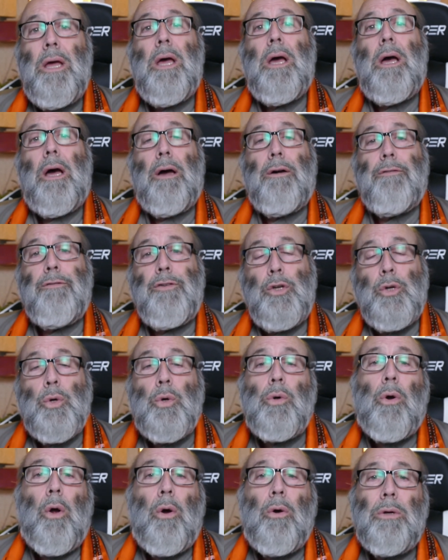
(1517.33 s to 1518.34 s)
of
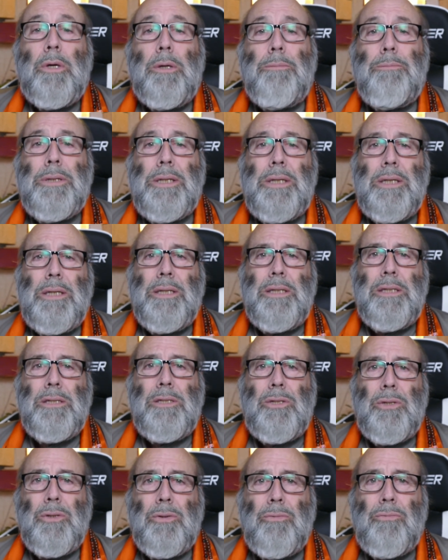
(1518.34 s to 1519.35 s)
your own ability
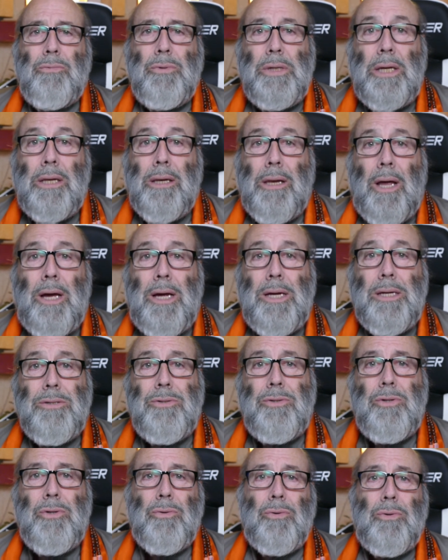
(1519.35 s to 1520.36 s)
to
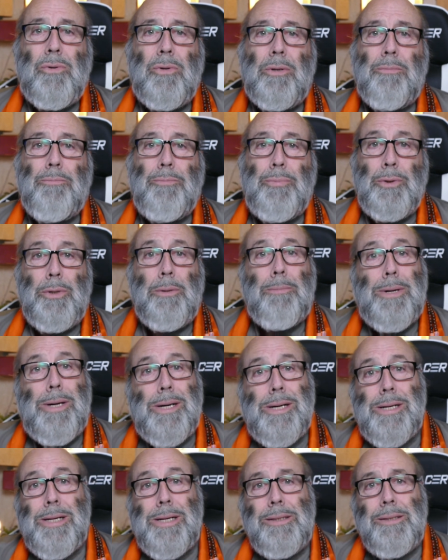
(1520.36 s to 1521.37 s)
realize your Buddha
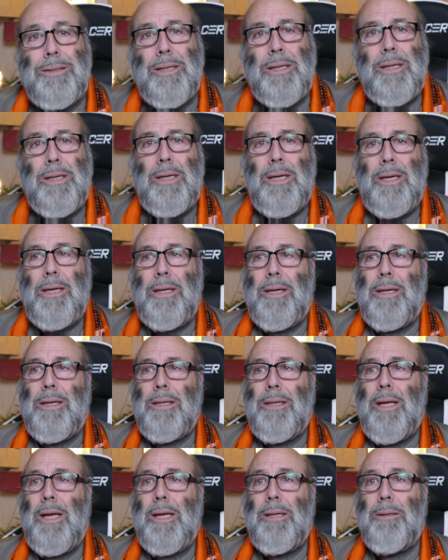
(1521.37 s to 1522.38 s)
mind
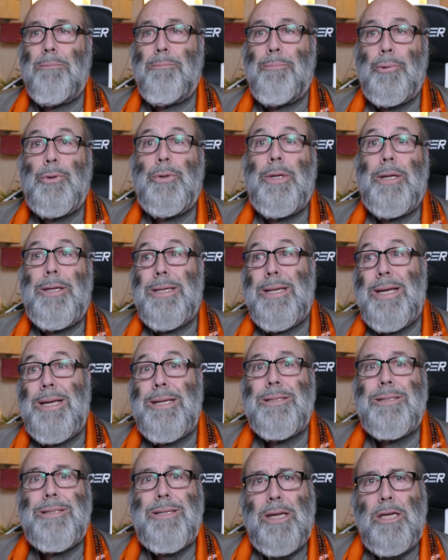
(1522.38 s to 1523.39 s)
uh, and
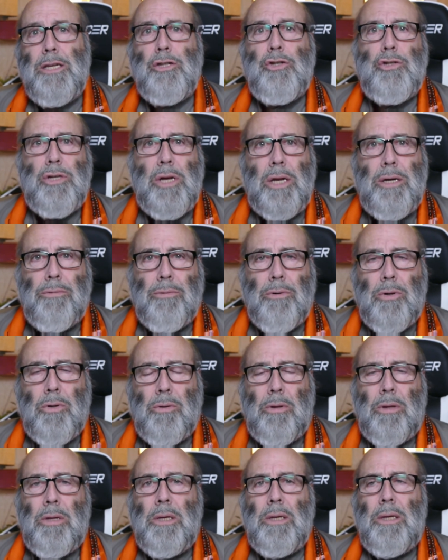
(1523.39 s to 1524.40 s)
Buddha-ness in
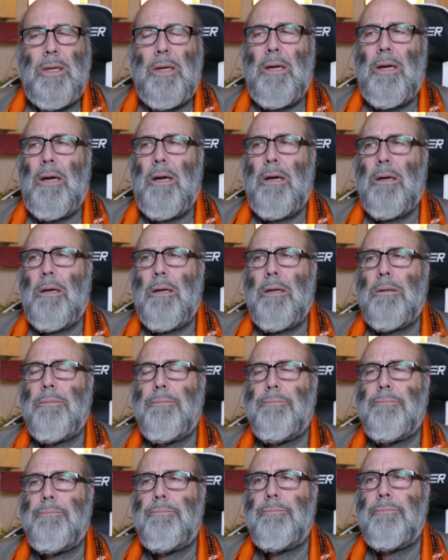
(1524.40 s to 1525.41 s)
general.
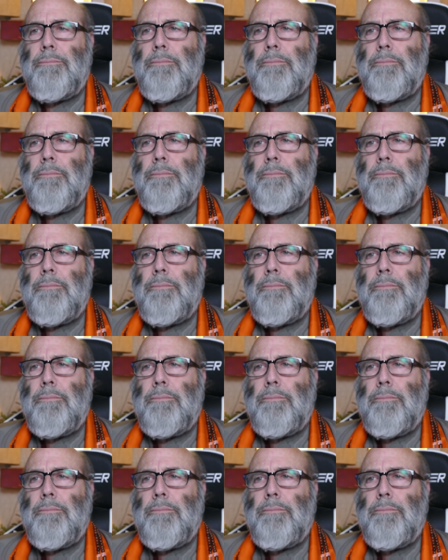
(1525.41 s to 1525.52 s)
Um,